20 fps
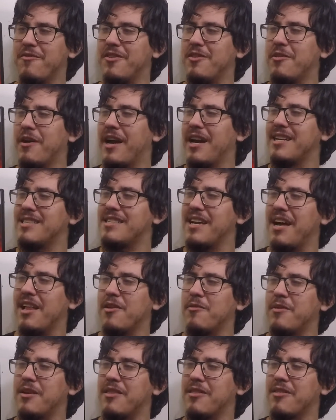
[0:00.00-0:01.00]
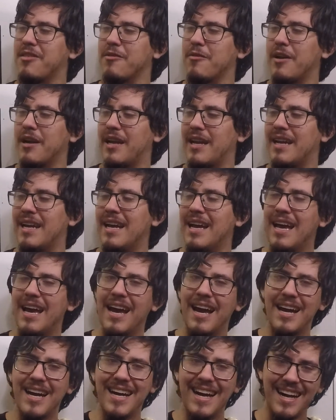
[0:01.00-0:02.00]
Review hates Halloween 3.
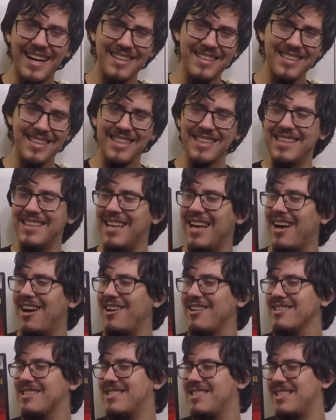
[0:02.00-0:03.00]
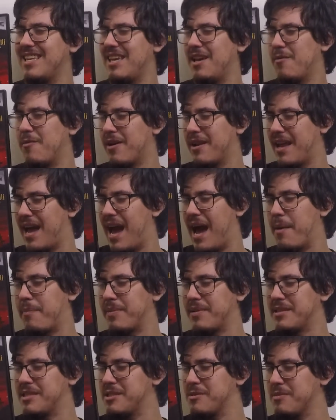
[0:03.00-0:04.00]
I'll see what
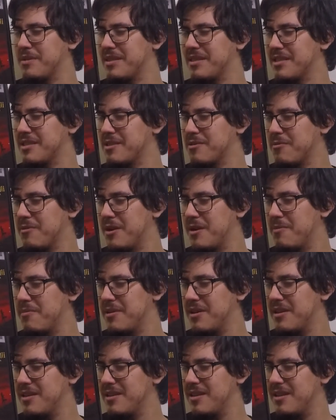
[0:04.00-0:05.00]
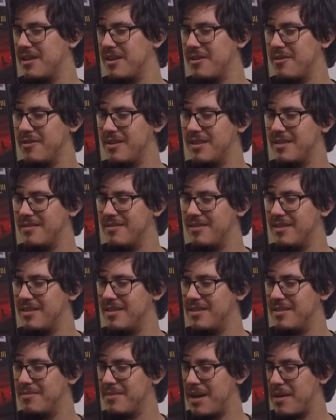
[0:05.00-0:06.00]
happens with this one. But, you know, it
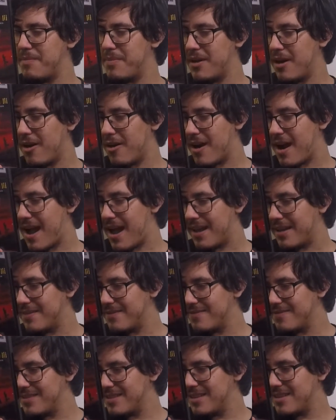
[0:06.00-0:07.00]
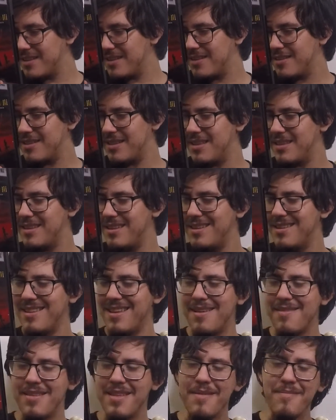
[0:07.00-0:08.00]
might be alright. It
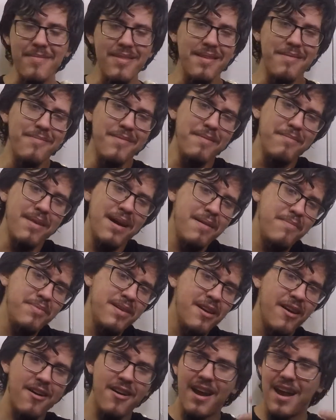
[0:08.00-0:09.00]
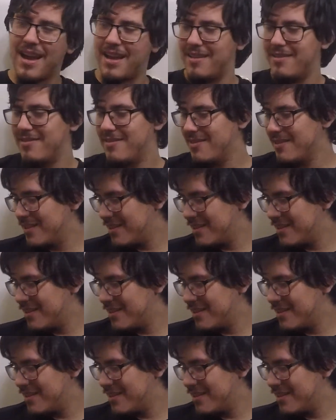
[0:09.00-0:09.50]
might be alright.